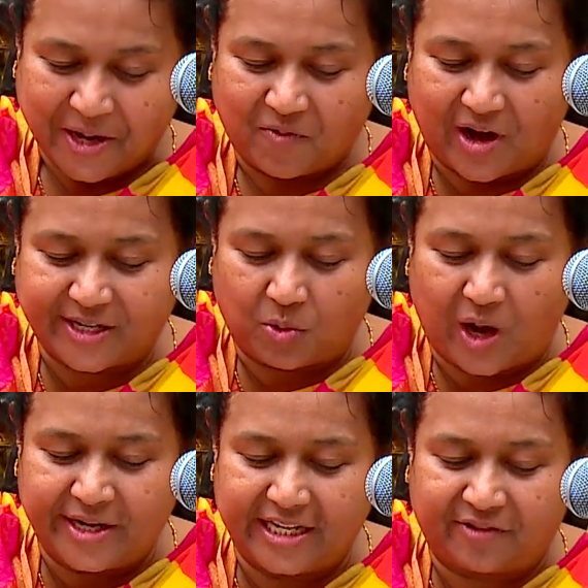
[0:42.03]
What a
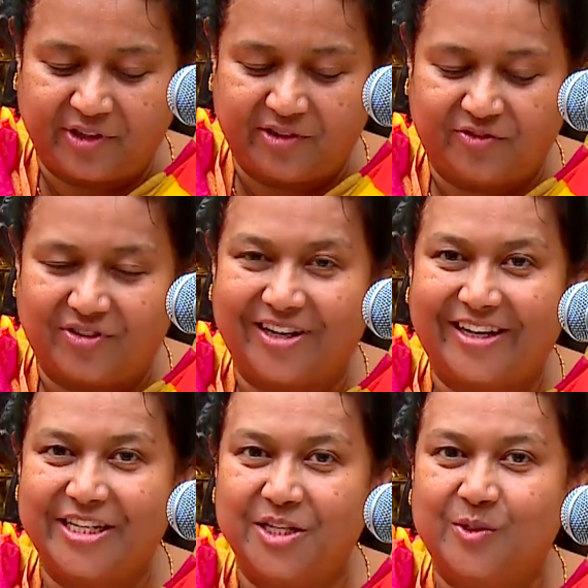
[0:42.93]
wonderful
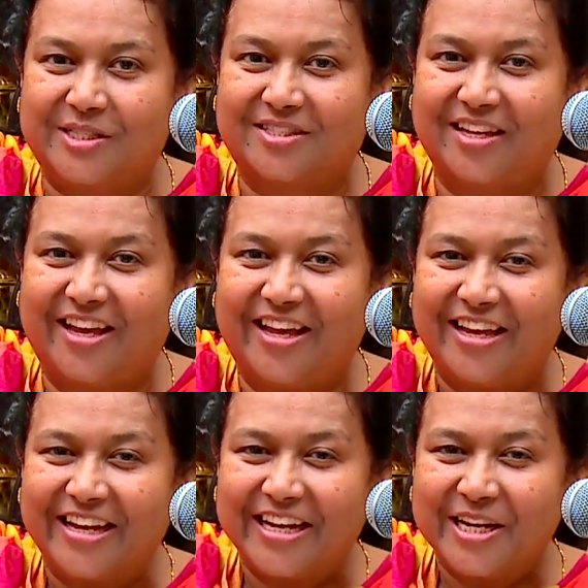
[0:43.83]
word you see.
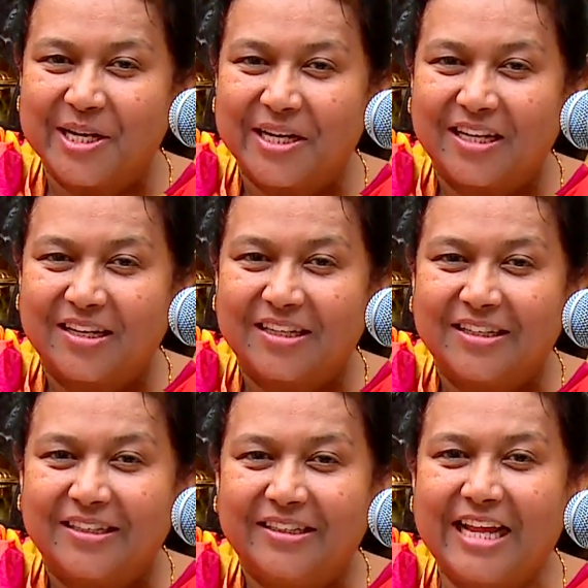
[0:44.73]

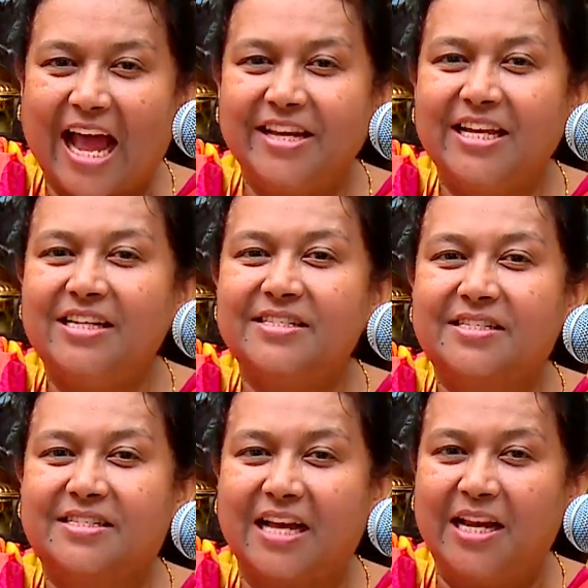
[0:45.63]
Daniel
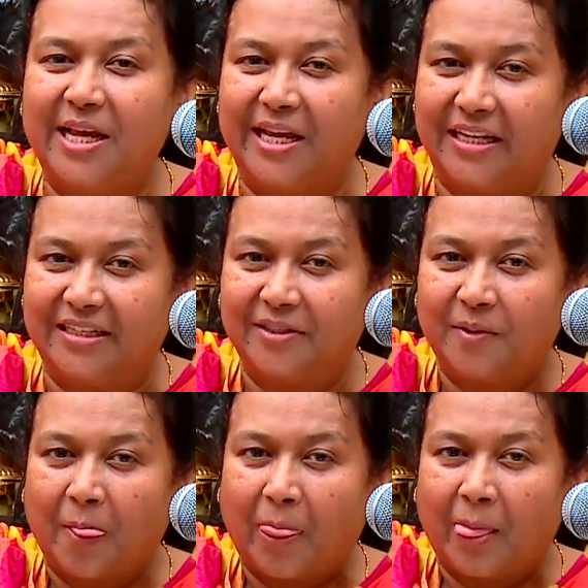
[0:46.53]
is telling,
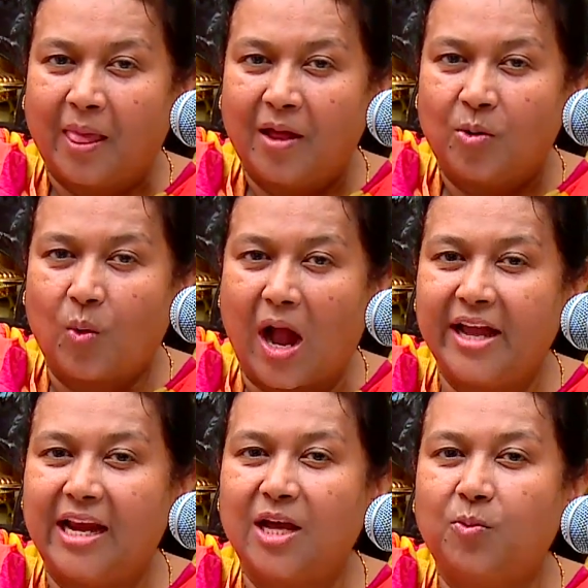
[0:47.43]

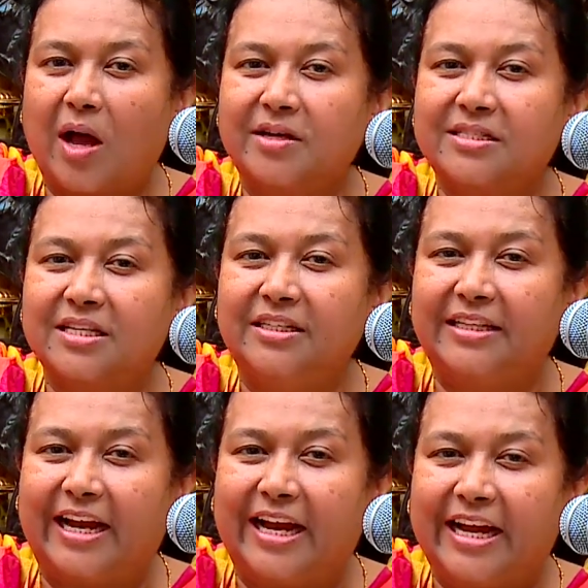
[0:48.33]
While I was in
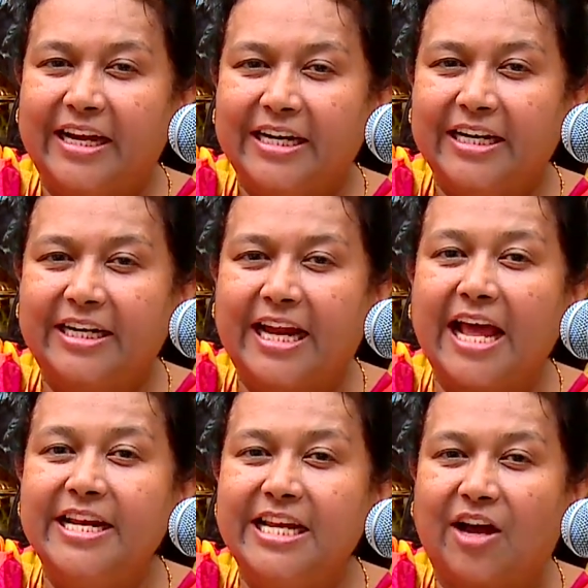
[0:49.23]
the
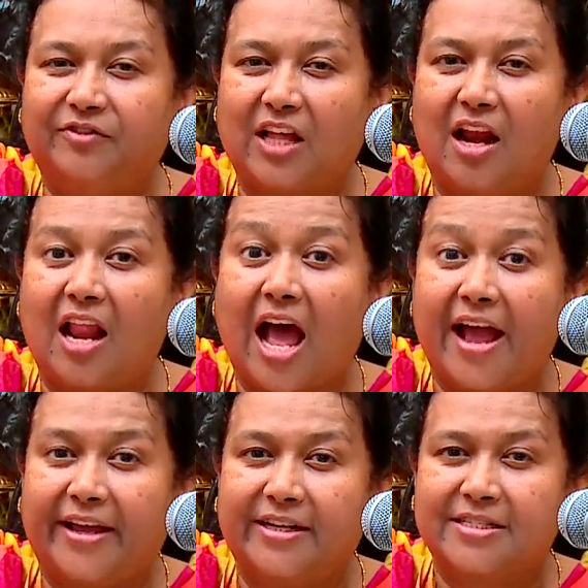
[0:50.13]
den of the
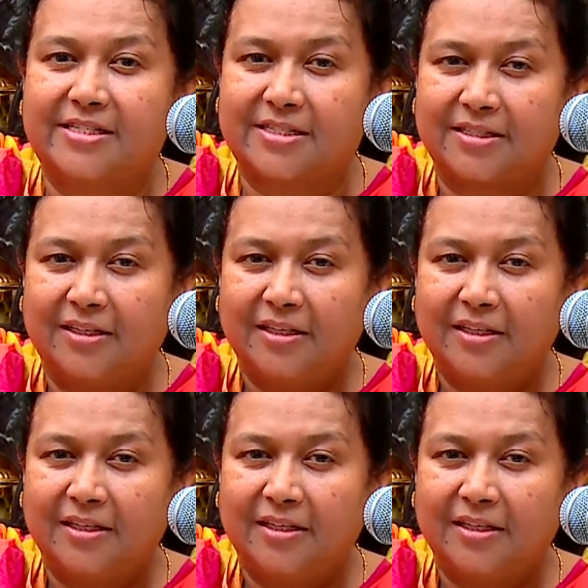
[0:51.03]
lions,